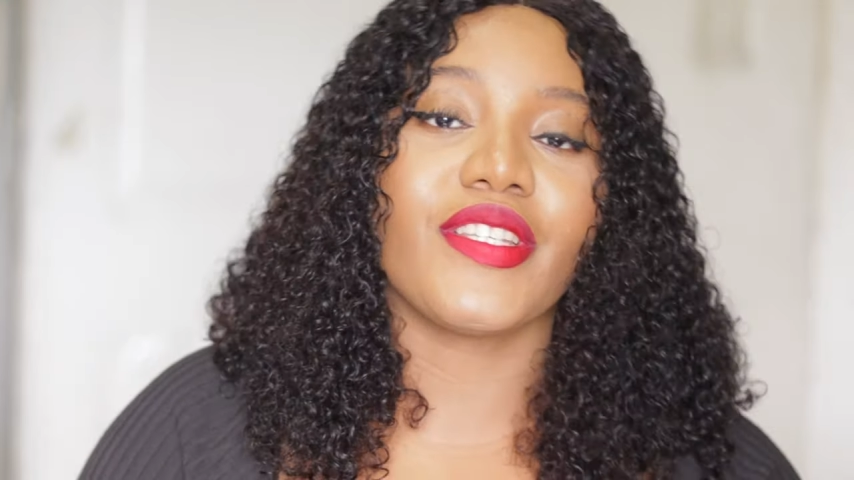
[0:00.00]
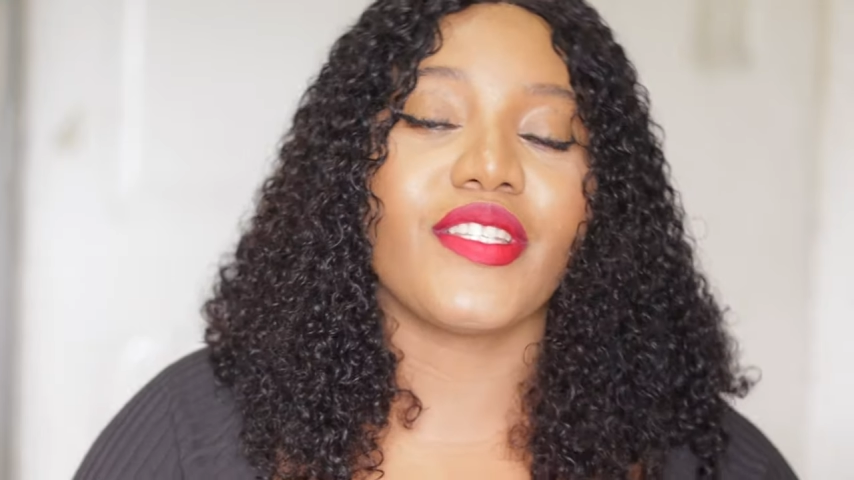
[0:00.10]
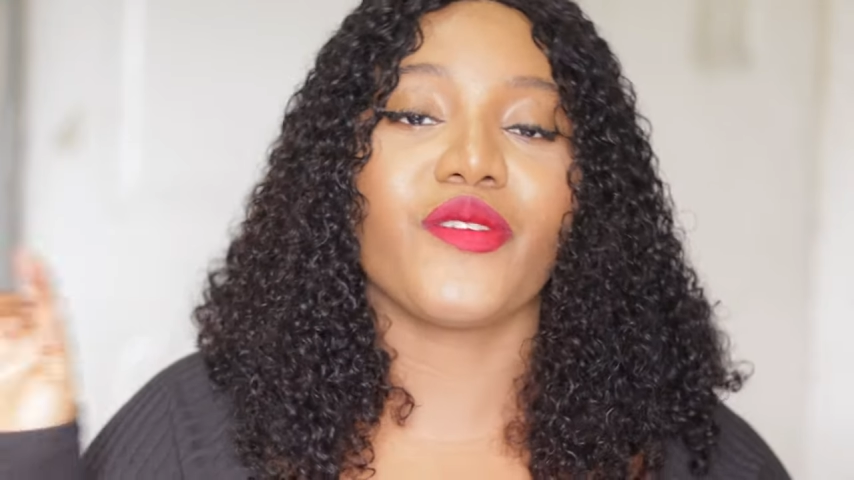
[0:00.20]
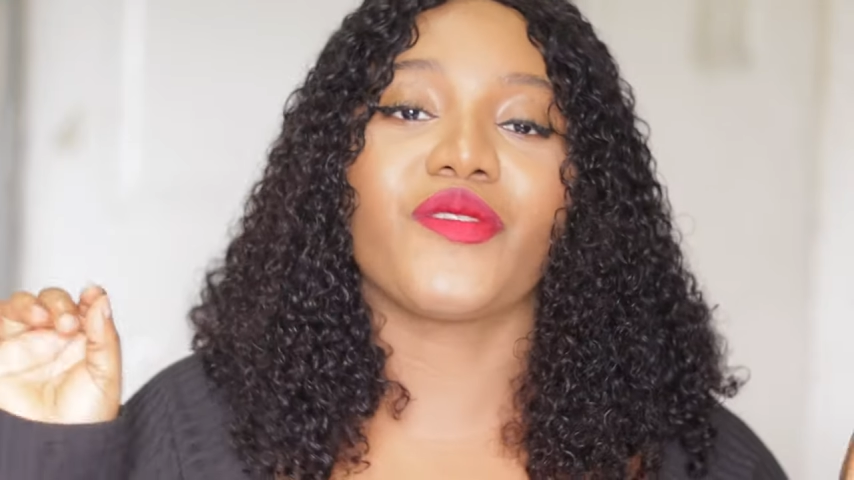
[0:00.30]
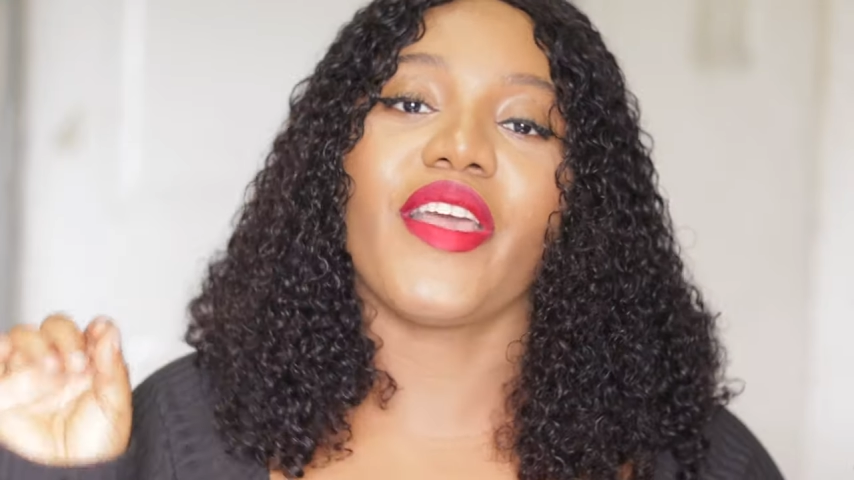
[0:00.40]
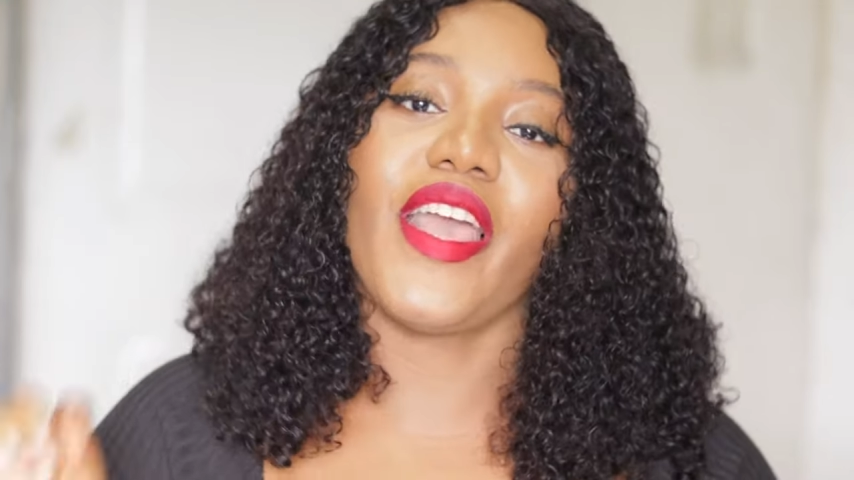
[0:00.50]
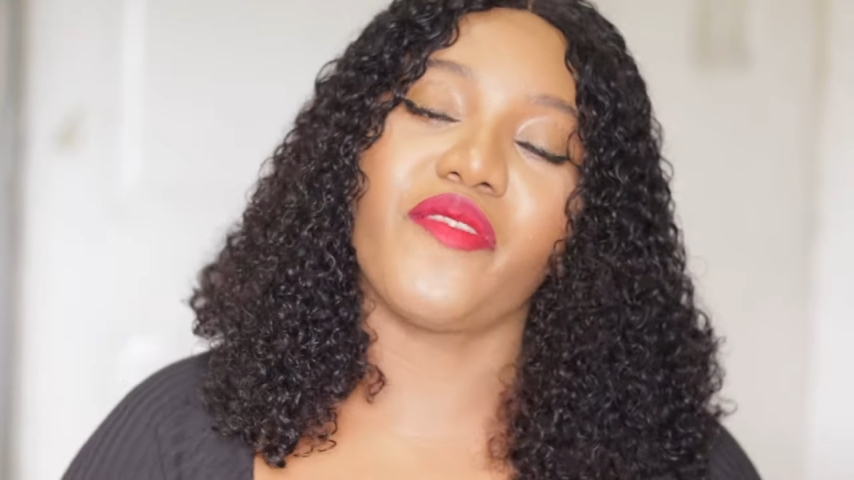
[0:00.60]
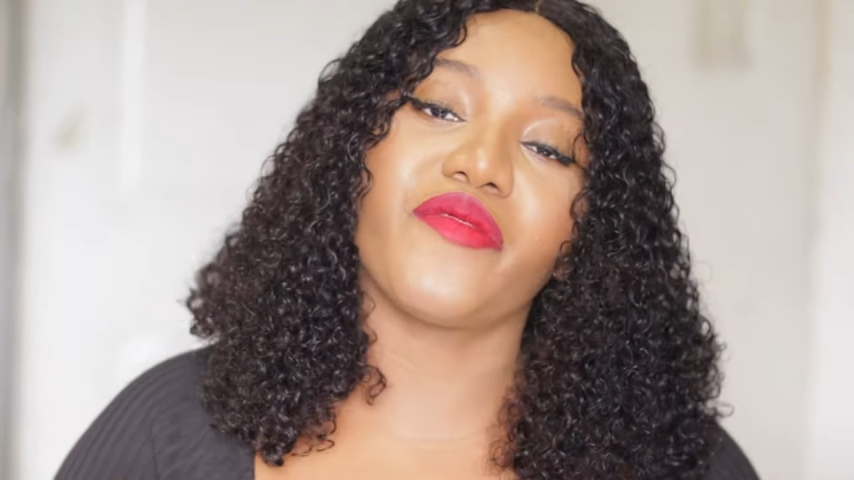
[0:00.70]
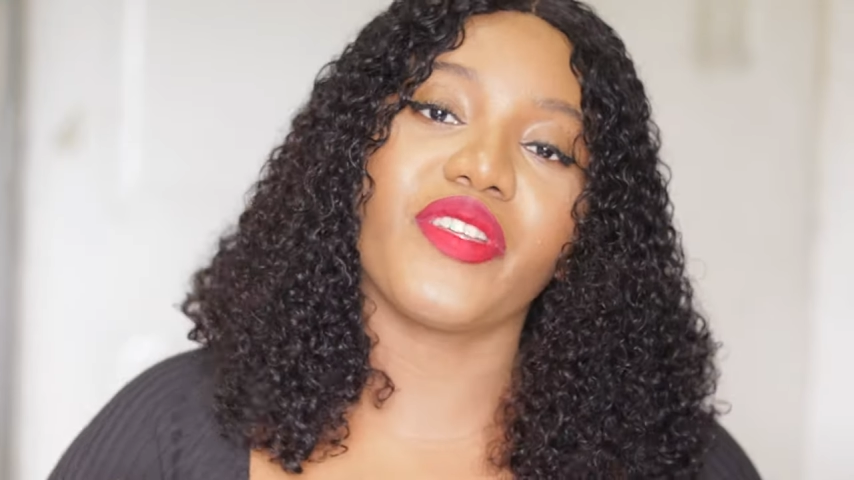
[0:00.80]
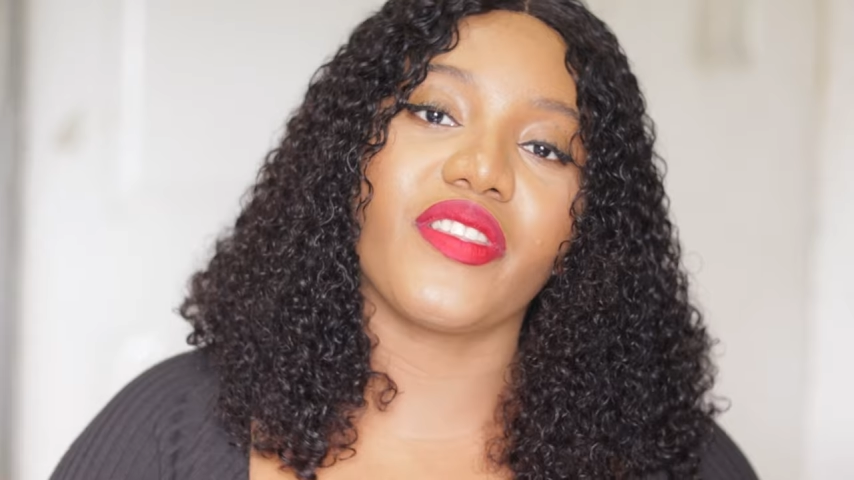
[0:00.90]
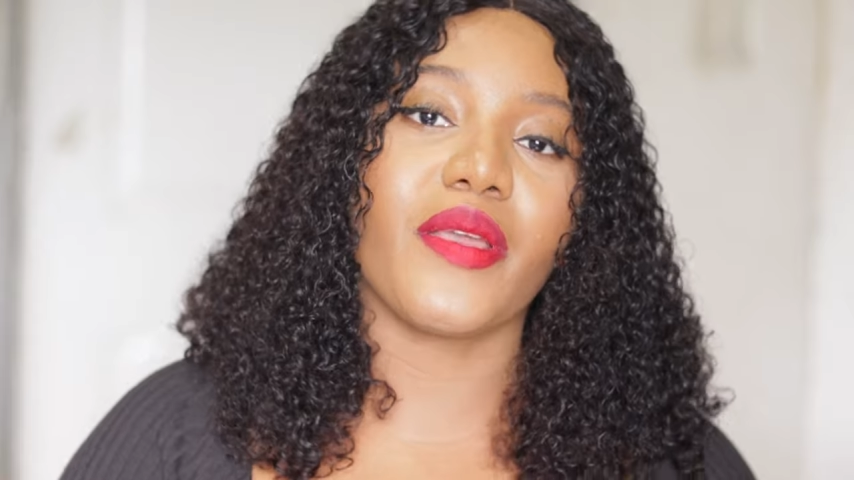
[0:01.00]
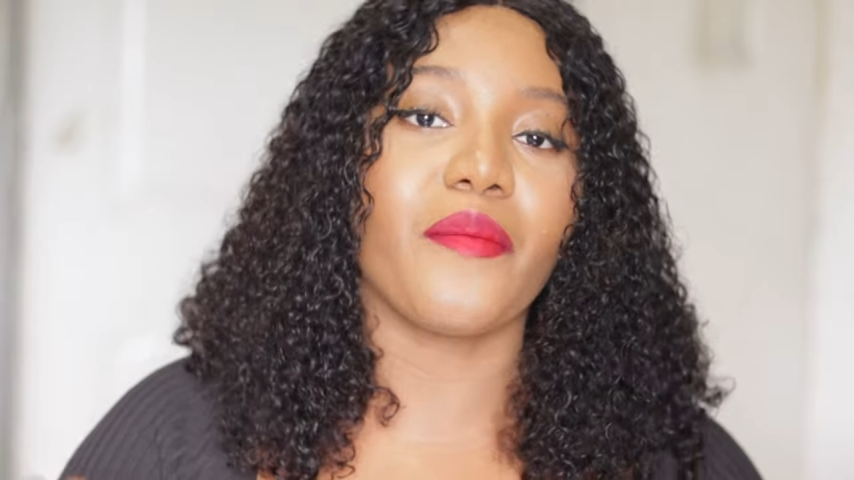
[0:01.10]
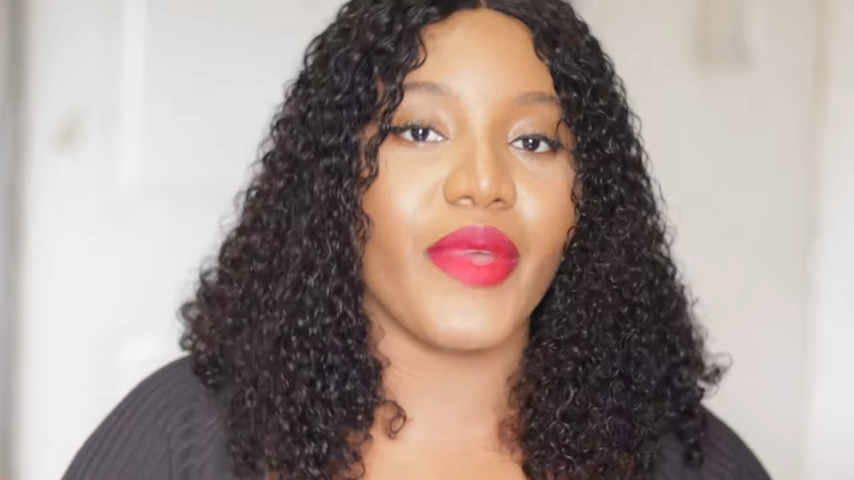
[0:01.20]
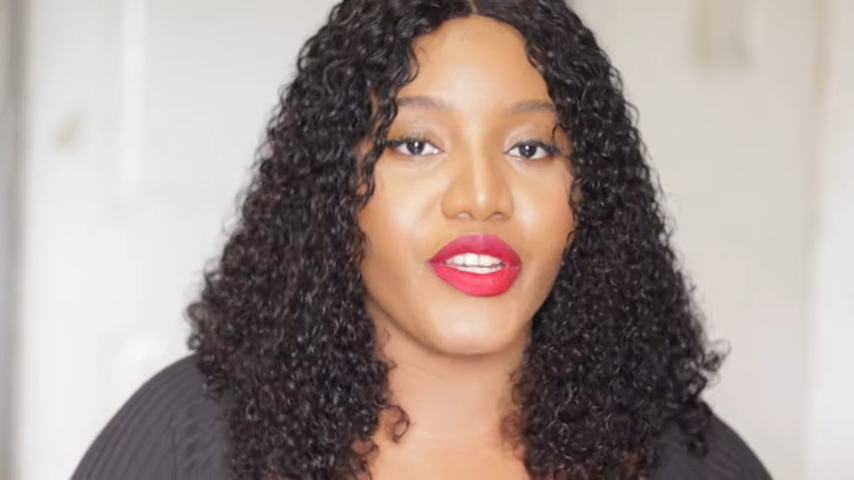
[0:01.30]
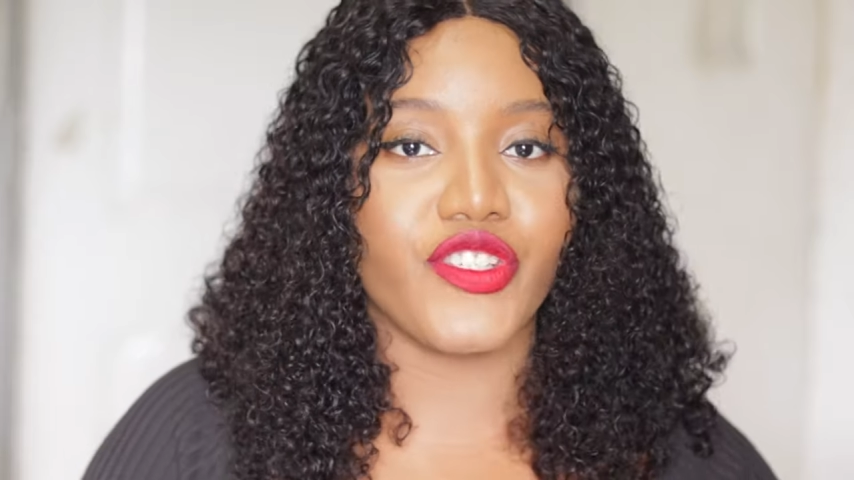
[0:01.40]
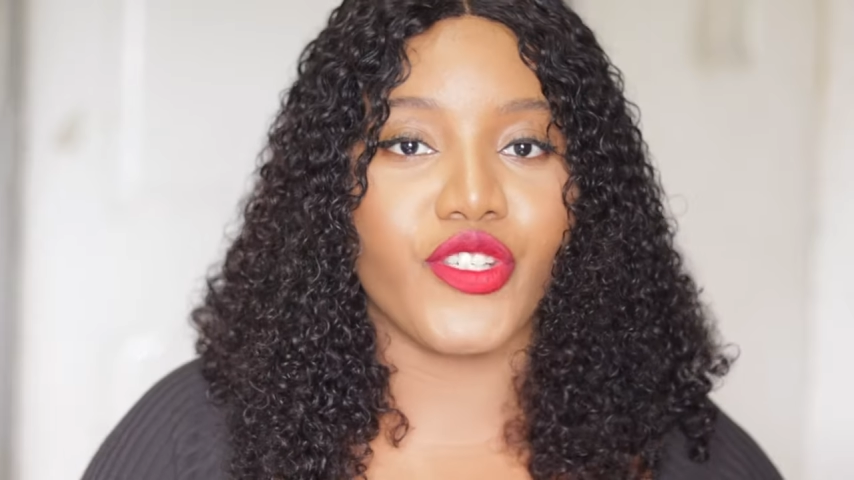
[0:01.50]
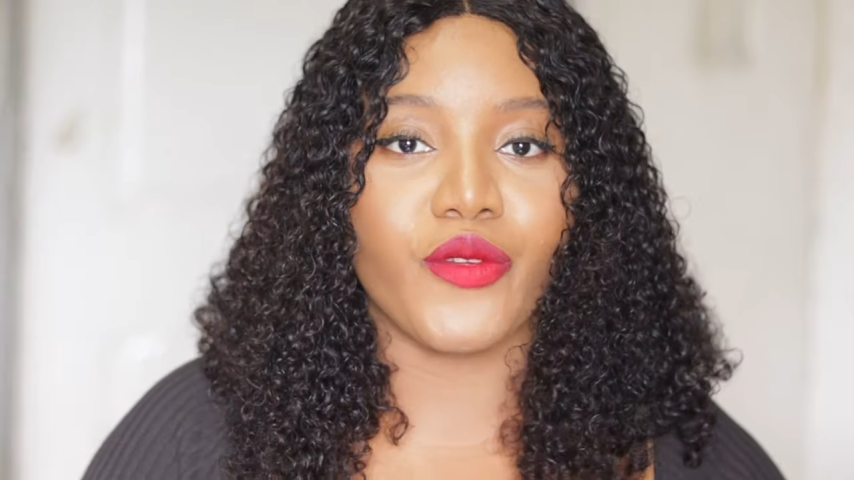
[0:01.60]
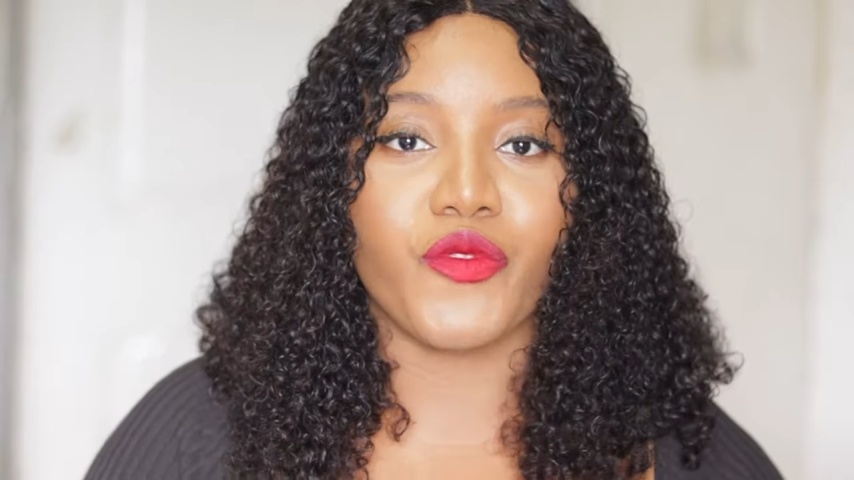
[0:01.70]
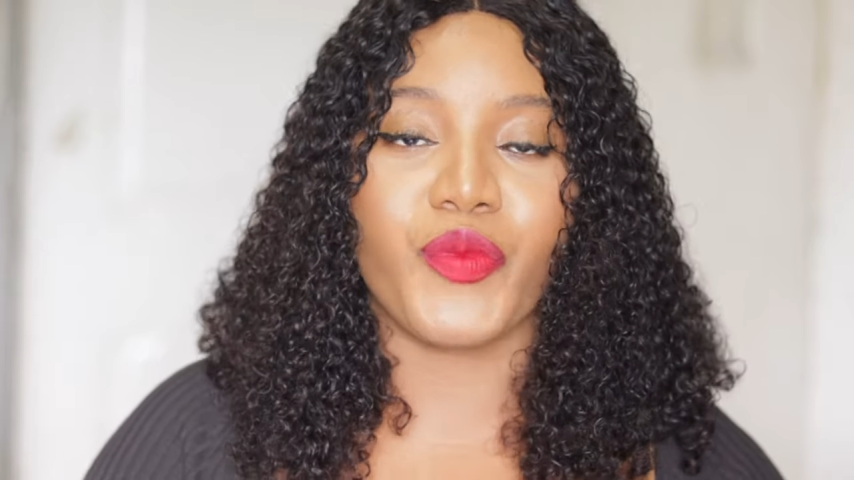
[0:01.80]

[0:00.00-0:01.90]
details to everything mentioned